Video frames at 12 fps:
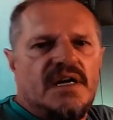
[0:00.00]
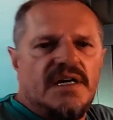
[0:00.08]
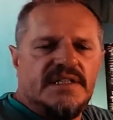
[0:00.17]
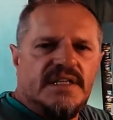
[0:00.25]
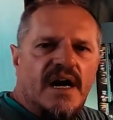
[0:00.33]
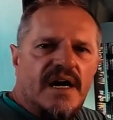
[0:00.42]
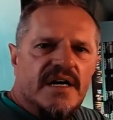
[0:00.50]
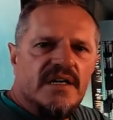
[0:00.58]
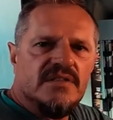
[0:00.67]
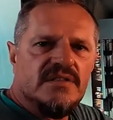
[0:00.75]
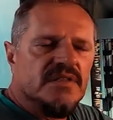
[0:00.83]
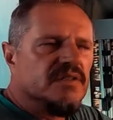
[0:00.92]
A
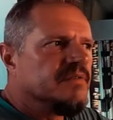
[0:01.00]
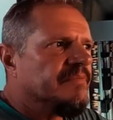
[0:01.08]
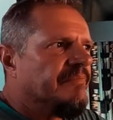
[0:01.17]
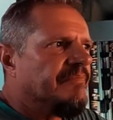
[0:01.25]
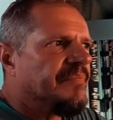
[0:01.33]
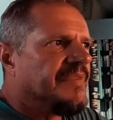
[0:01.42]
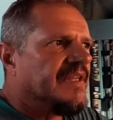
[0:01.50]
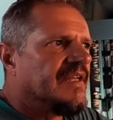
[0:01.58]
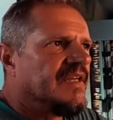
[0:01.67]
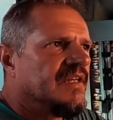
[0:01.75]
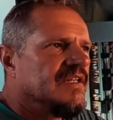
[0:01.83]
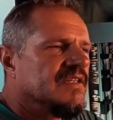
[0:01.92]
diode
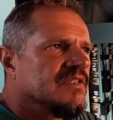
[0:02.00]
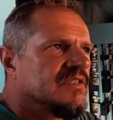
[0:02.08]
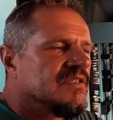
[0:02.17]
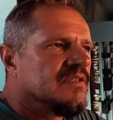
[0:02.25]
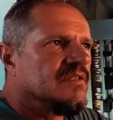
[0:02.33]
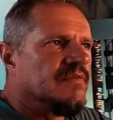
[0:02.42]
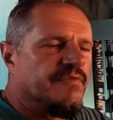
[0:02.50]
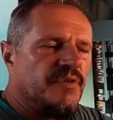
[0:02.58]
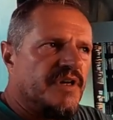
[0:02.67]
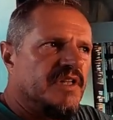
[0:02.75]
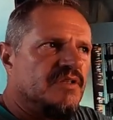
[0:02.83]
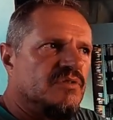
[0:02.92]
is, for
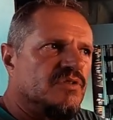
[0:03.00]
it to